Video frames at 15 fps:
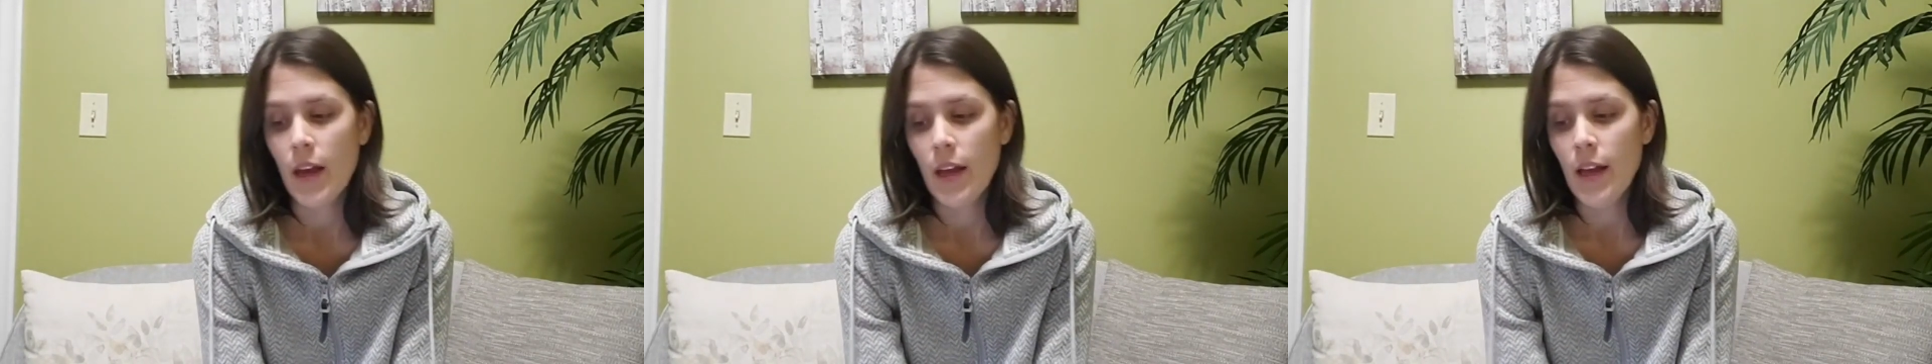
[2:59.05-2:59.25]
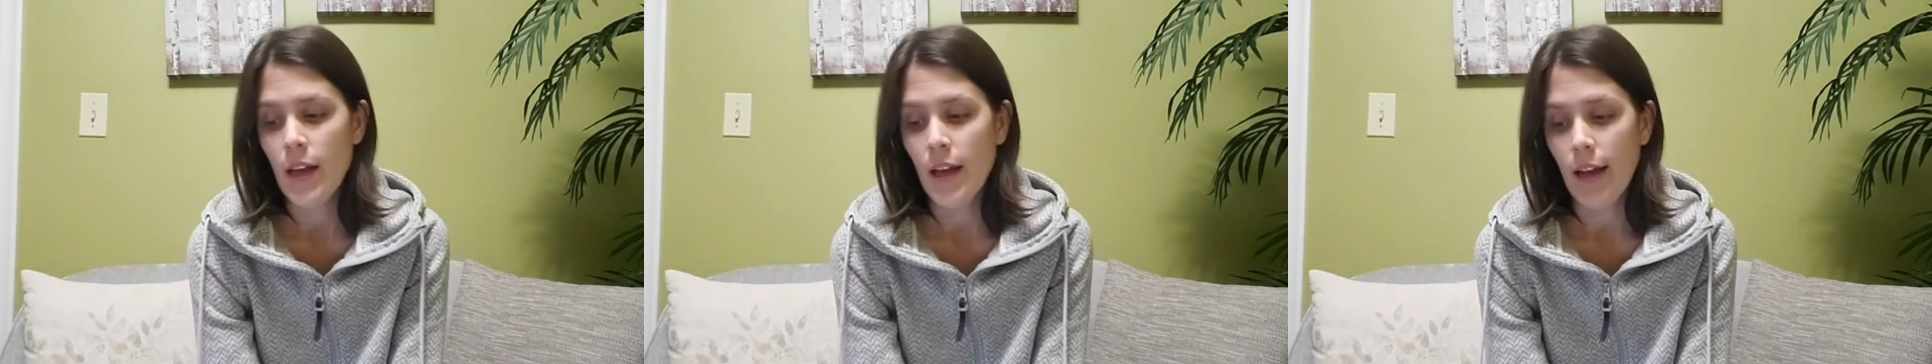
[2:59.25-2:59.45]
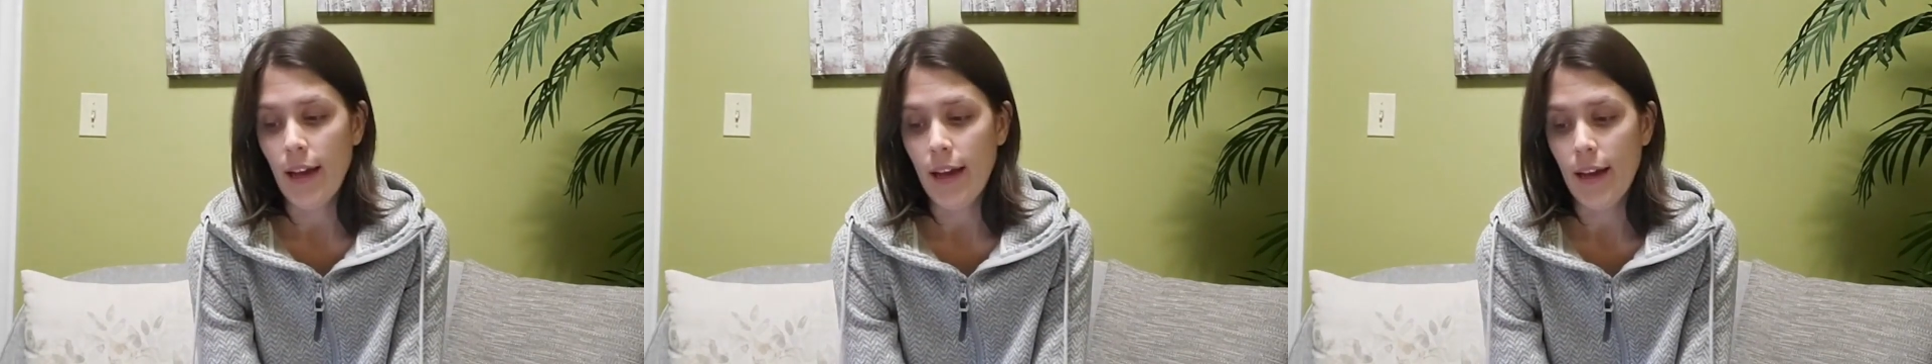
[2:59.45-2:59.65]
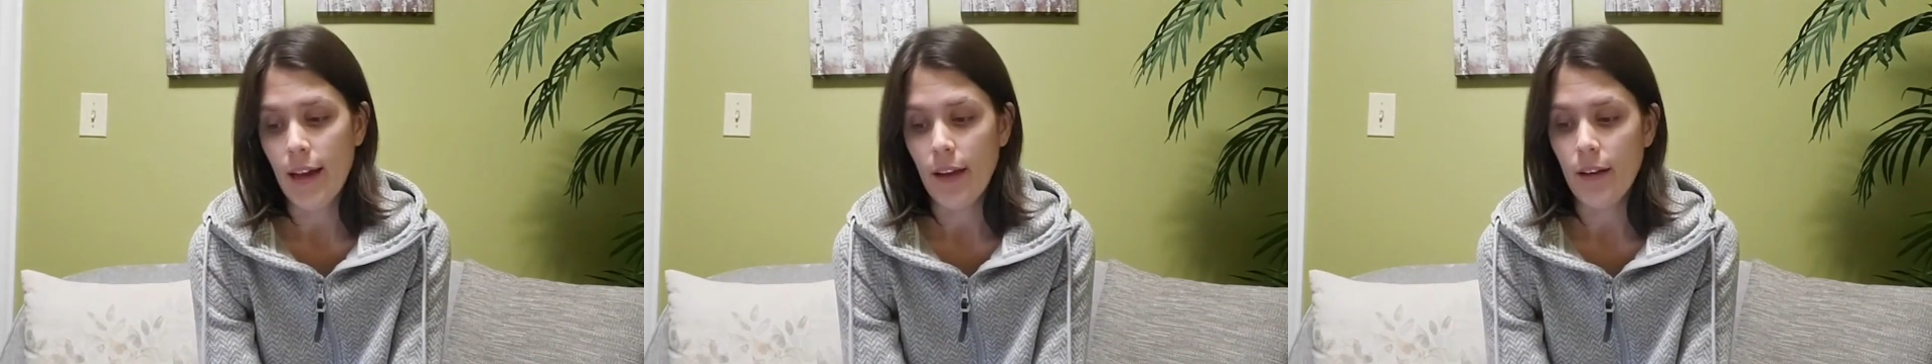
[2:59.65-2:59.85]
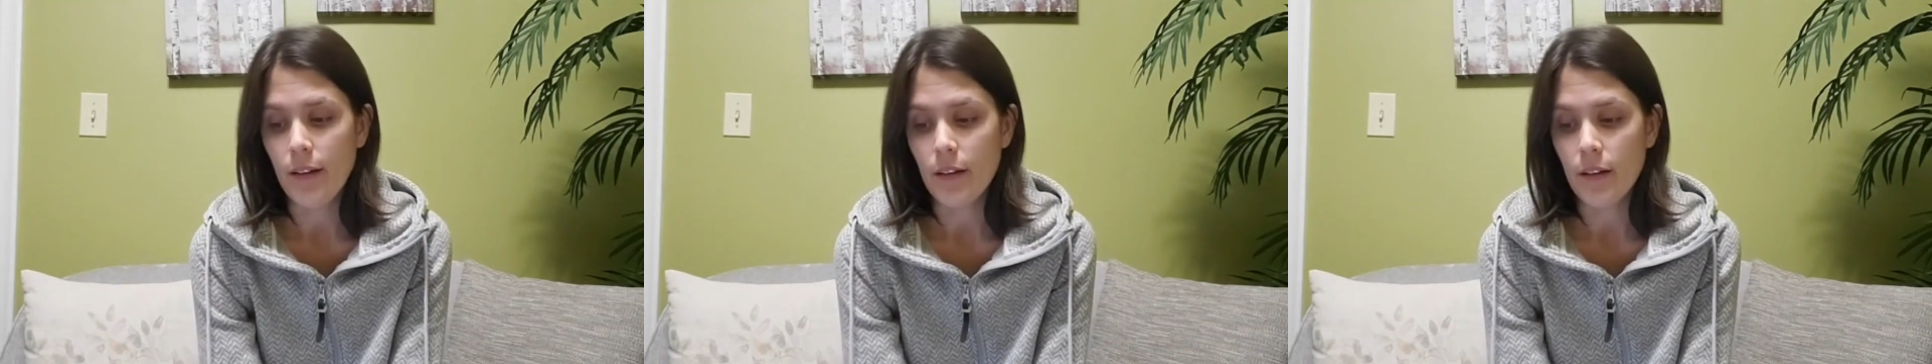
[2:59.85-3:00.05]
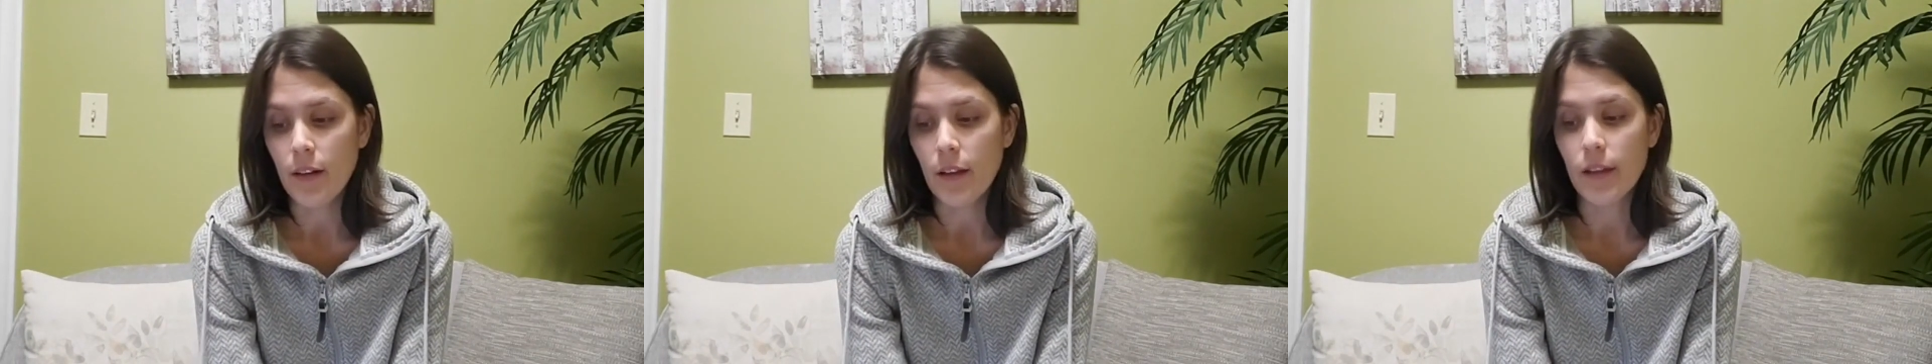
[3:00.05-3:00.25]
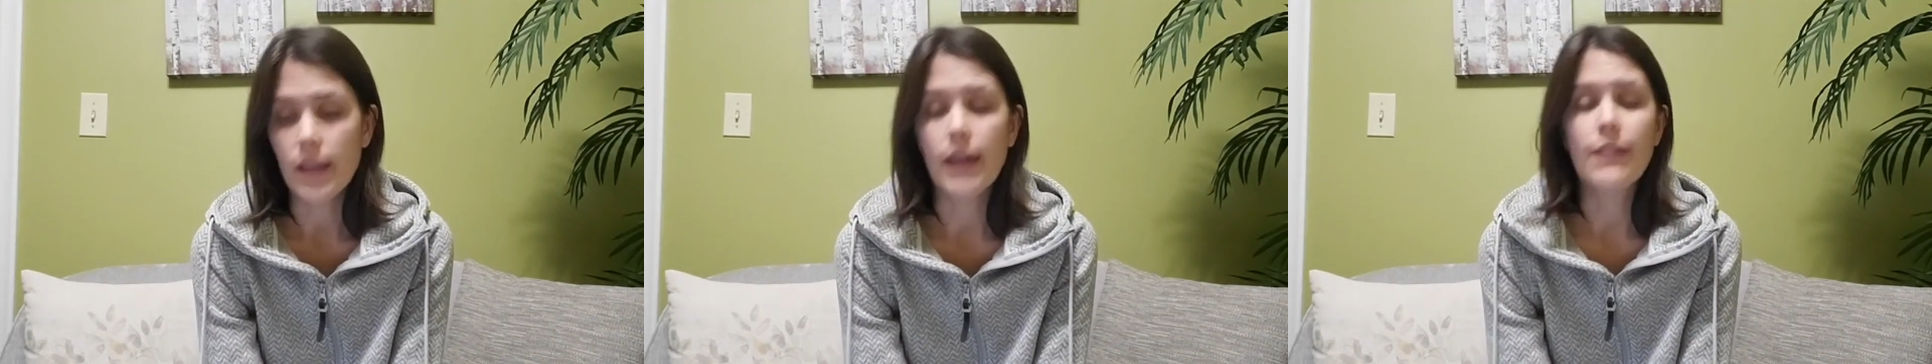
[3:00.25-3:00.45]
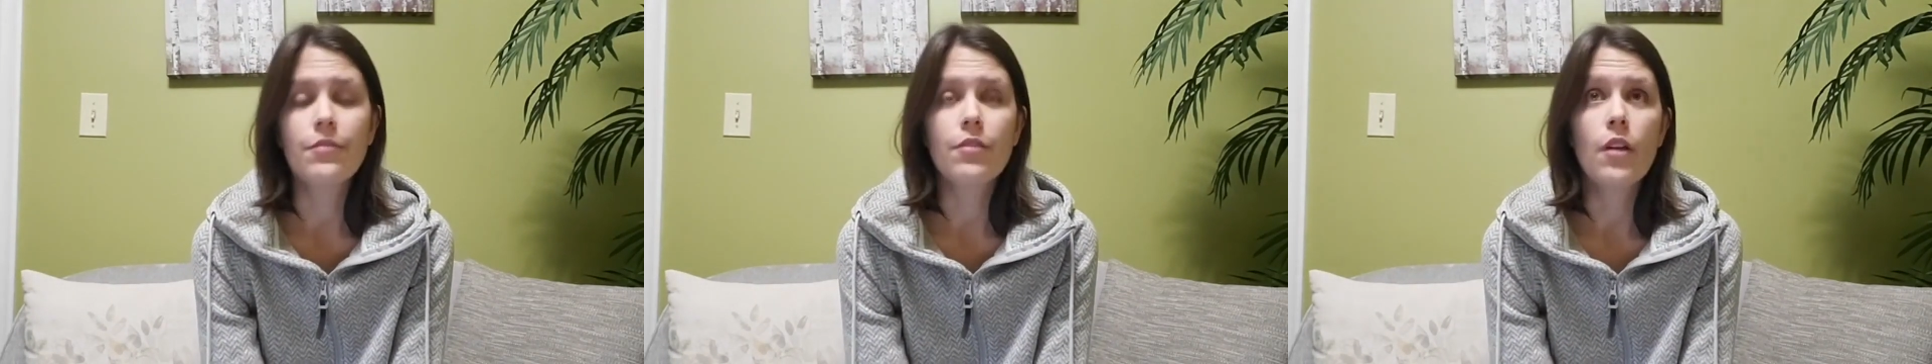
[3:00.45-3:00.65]
and a
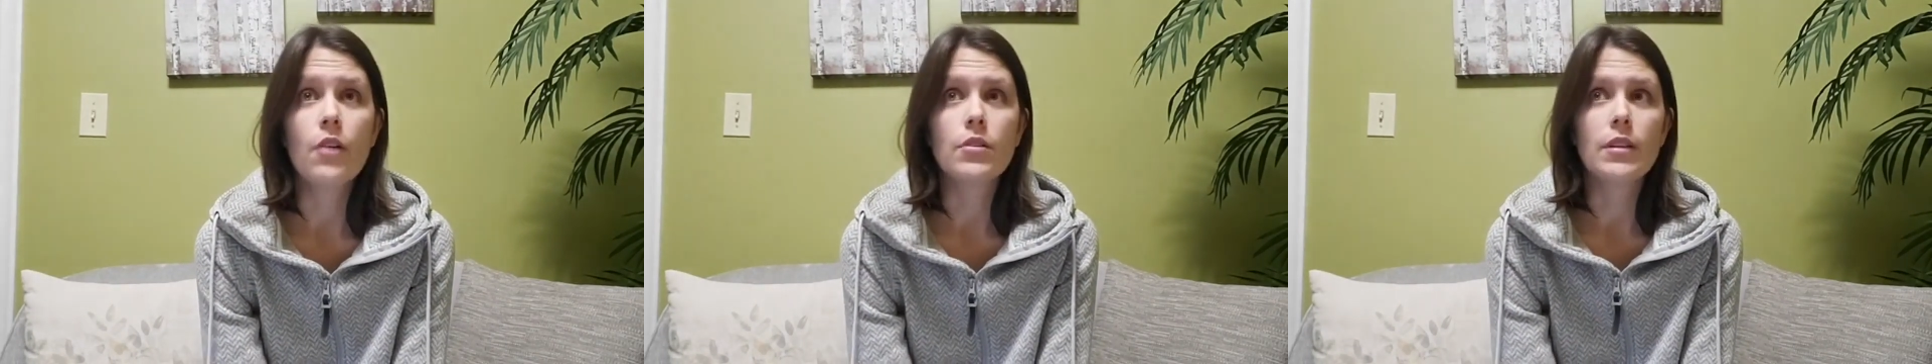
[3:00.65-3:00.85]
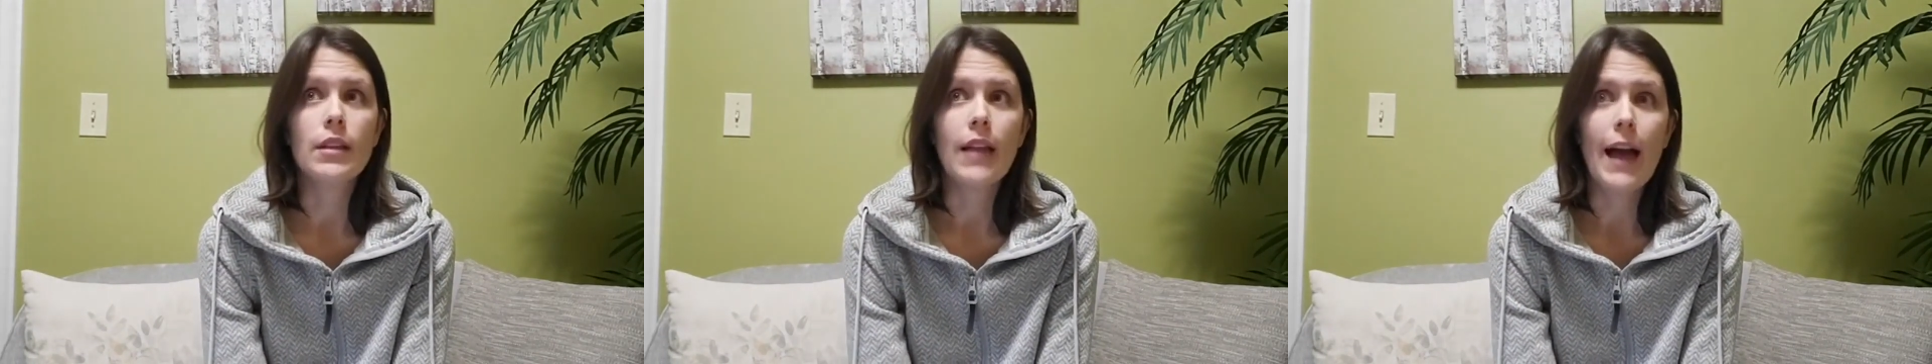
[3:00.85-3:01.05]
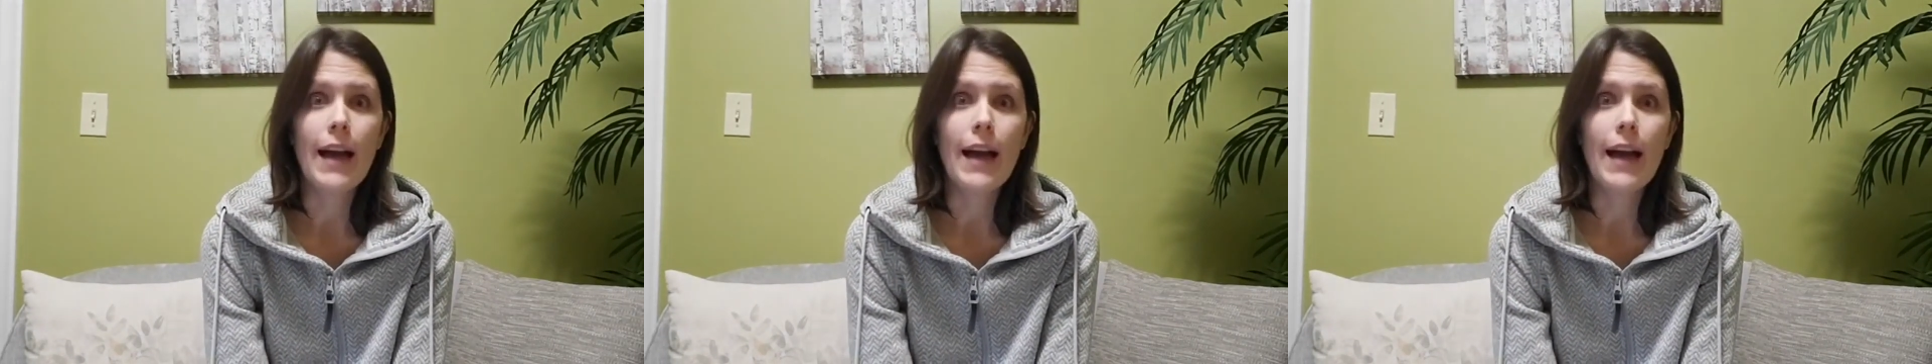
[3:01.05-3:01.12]
lifelong lack of